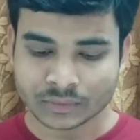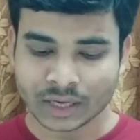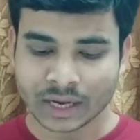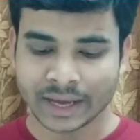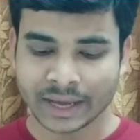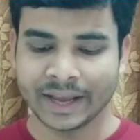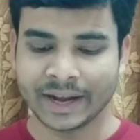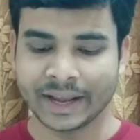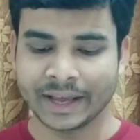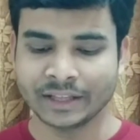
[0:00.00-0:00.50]

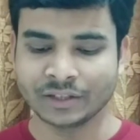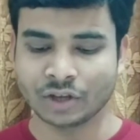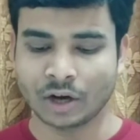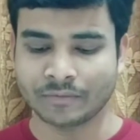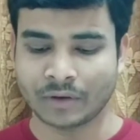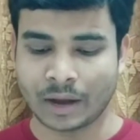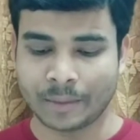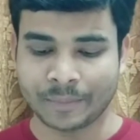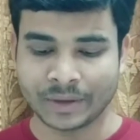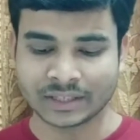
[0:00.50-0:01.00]
a range
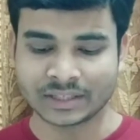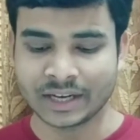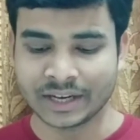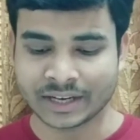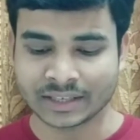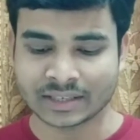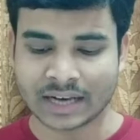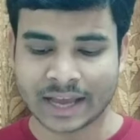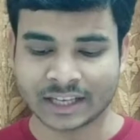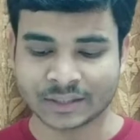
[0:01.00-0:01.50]
of
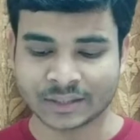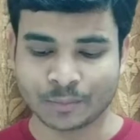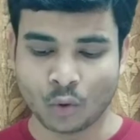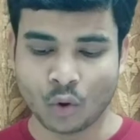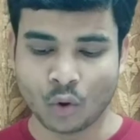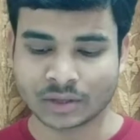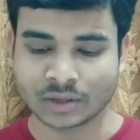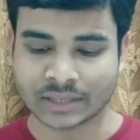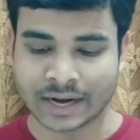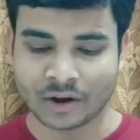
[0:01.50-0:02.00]
facilities like
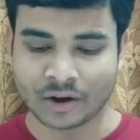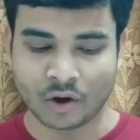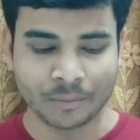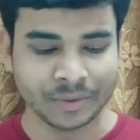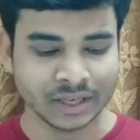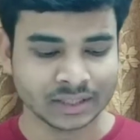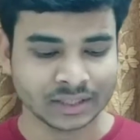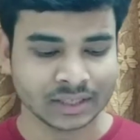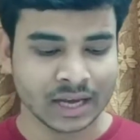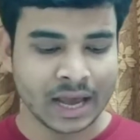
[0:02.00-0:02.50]
sports and
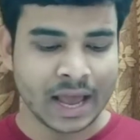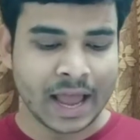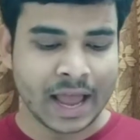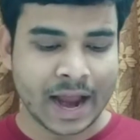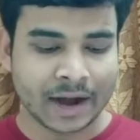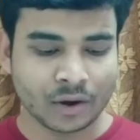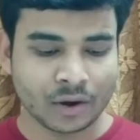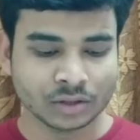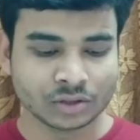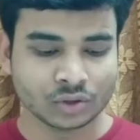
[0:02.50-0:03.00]
hobbies,
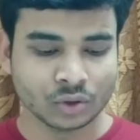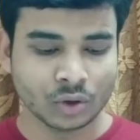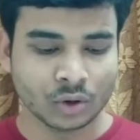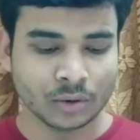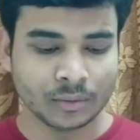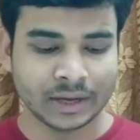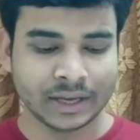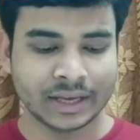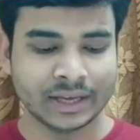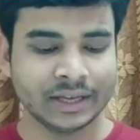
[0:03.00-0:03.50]
and also
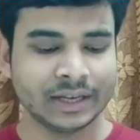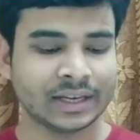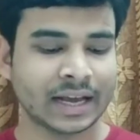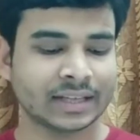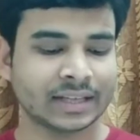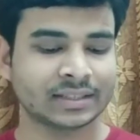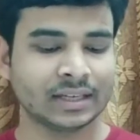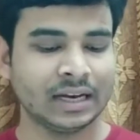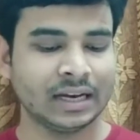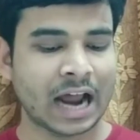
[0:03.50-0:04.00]
it
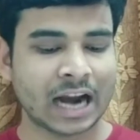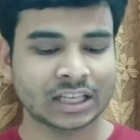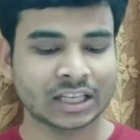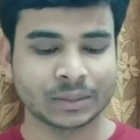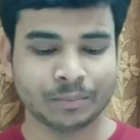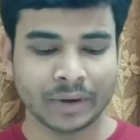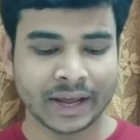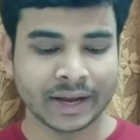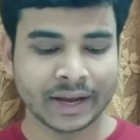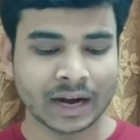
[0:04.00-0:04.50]
has large
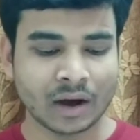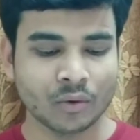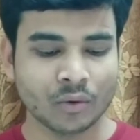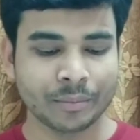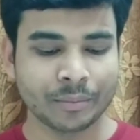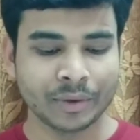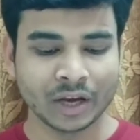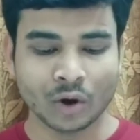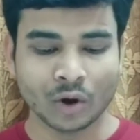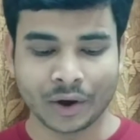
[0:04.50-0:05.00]

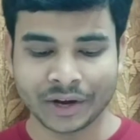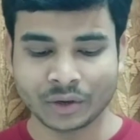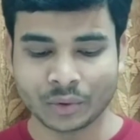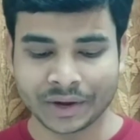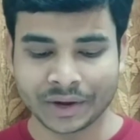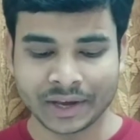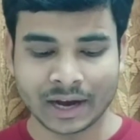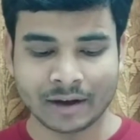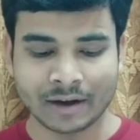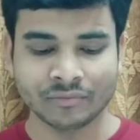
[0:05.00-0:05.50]
playground, big
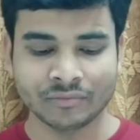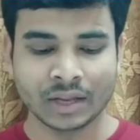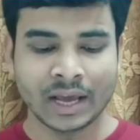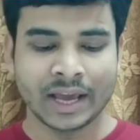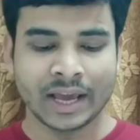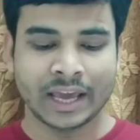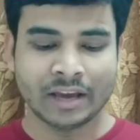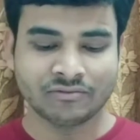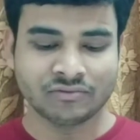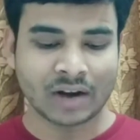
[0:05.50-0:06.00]
auditorium,
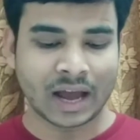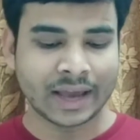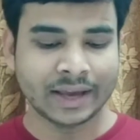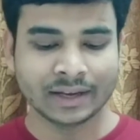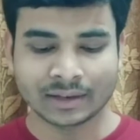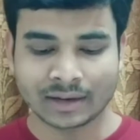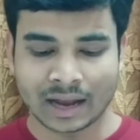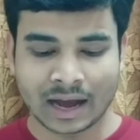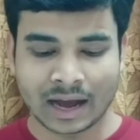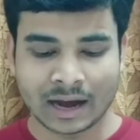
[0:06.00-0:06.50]
a
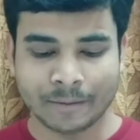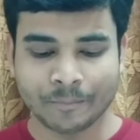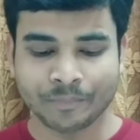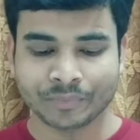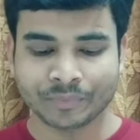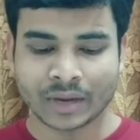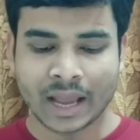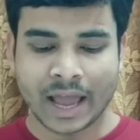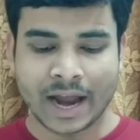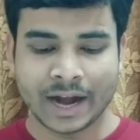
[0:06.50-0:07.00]
flying club,
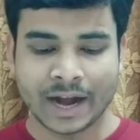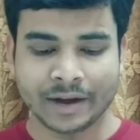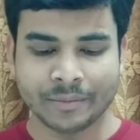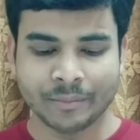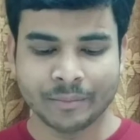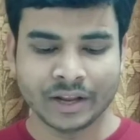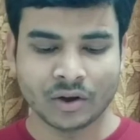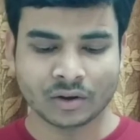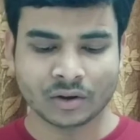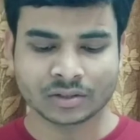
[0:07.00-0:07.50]
many
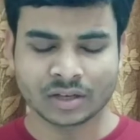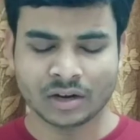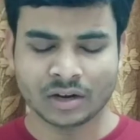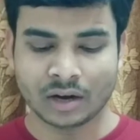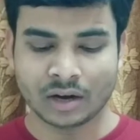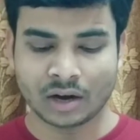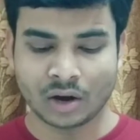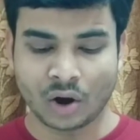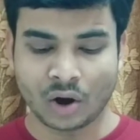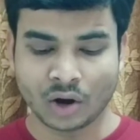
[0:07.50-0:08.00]
auxil
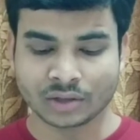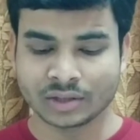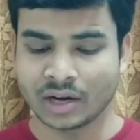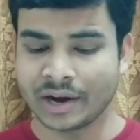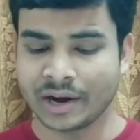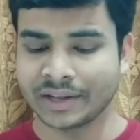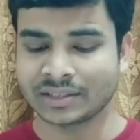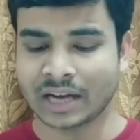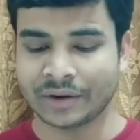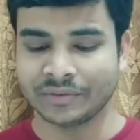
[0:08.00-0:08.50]
uh, auxiliary
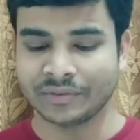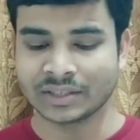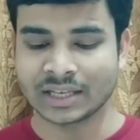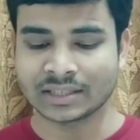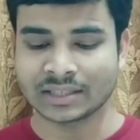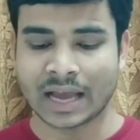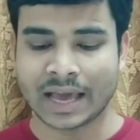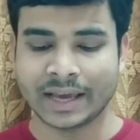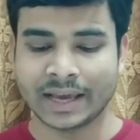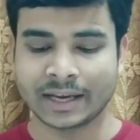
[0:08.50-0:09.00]
services
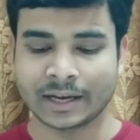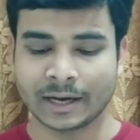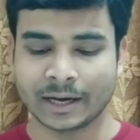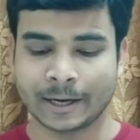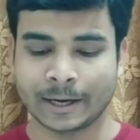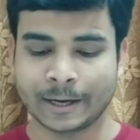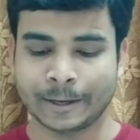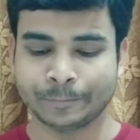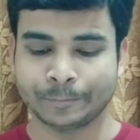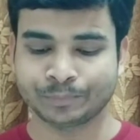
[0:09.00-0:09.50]
like
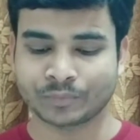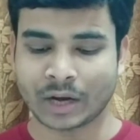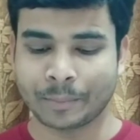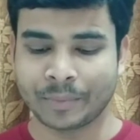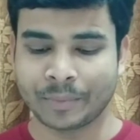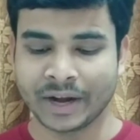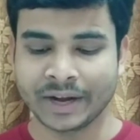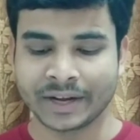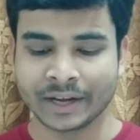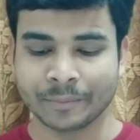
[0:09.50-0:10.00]
um,
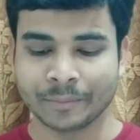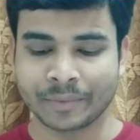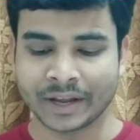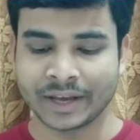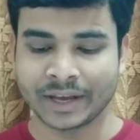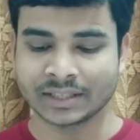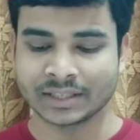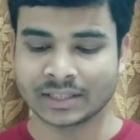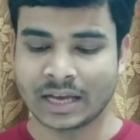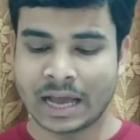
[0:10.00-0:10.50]
printing
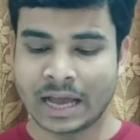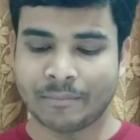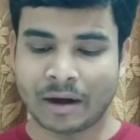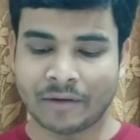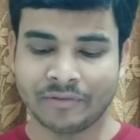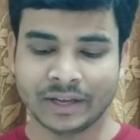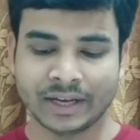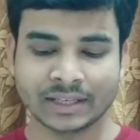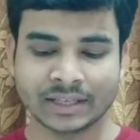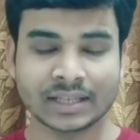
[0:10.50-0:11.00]
press,
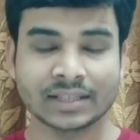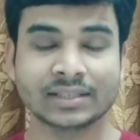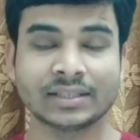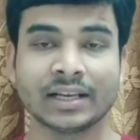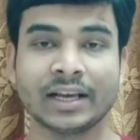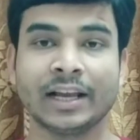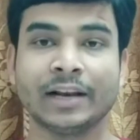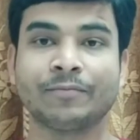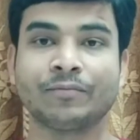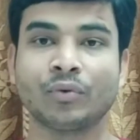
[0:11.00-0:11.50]
publication
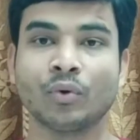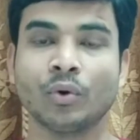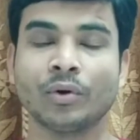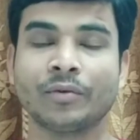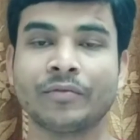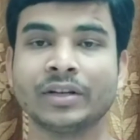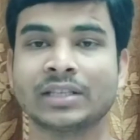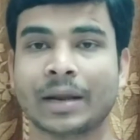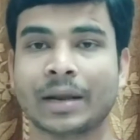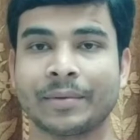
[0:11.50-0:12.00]
cell, fruit
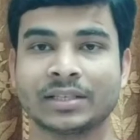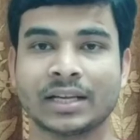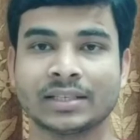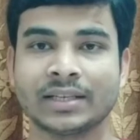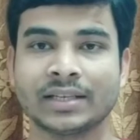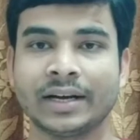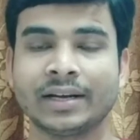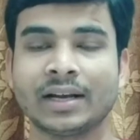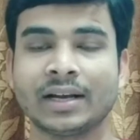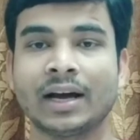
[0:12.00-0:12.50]
preservation
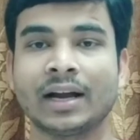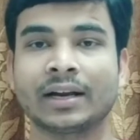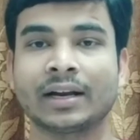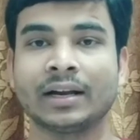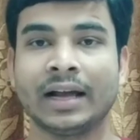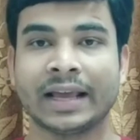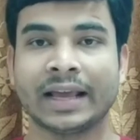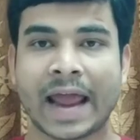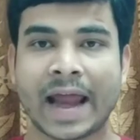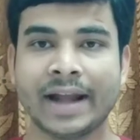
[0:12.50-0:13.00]
center,
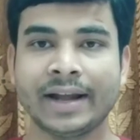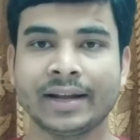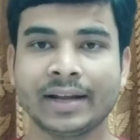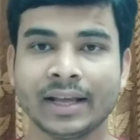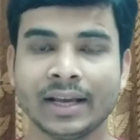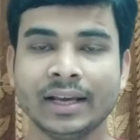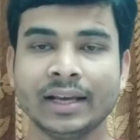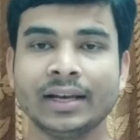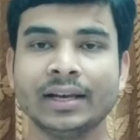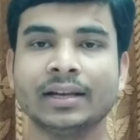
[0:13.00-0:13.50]

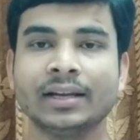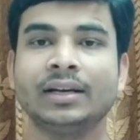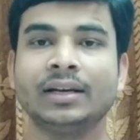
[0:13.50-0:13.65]
canteen